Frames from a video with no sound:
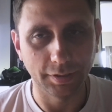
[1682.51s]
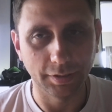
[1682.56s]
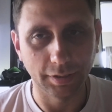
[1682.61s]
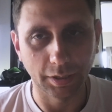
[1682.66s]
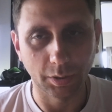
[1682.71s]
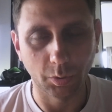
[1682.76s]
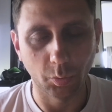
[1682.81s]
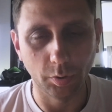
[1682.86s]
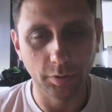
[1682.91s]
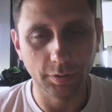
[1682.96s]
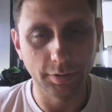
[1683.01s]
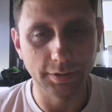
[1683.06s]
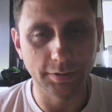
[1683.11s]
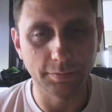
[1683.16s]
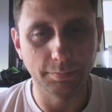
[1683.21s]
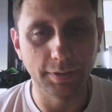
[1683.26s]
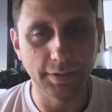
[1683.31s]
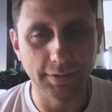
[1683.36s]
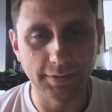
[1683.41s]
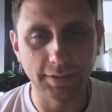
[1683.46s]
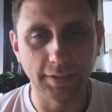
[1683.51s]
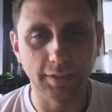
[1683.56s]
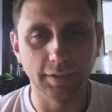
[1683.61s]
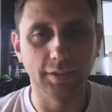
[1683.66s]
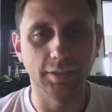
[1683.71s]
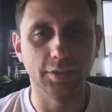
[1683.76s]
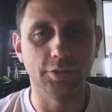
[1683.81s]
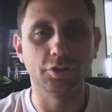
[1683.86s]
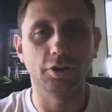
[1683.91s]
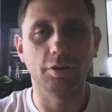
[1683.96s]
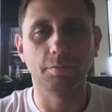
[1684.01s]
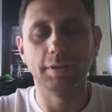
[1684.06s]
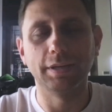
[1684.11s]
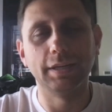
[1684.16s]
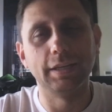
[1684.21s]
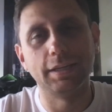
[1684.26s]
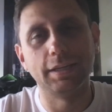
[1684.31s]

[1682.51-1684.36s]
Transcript: Like will this be still a job and a